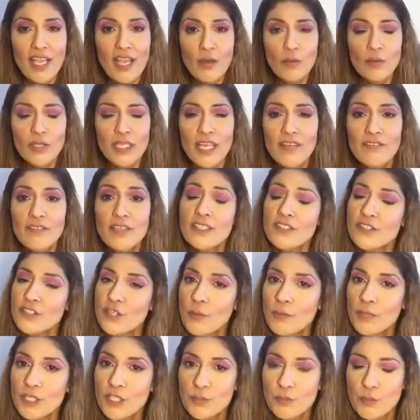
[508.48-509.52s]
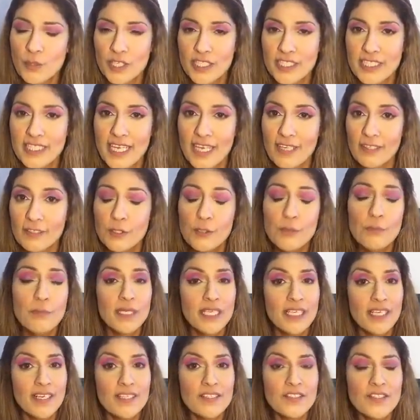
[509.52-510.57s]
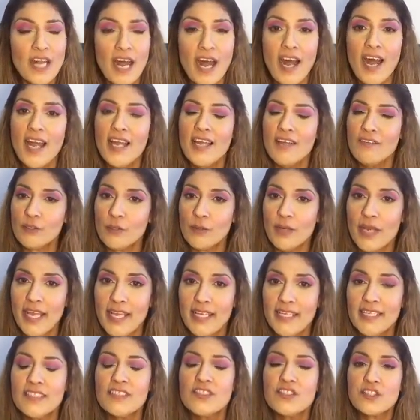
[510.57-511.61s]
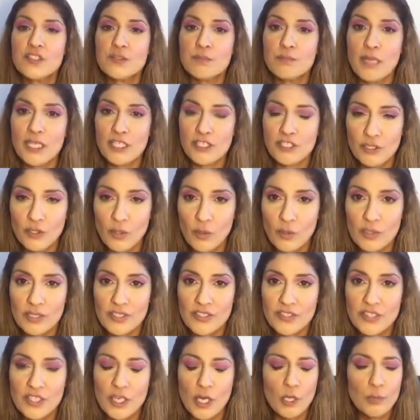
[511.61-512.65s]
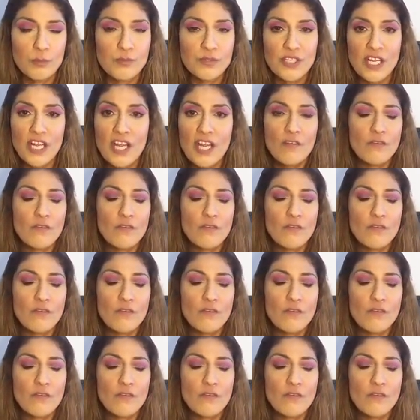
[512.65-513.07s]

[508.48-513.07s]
Well, I've got so much more to tell you, because I have created special horoscopes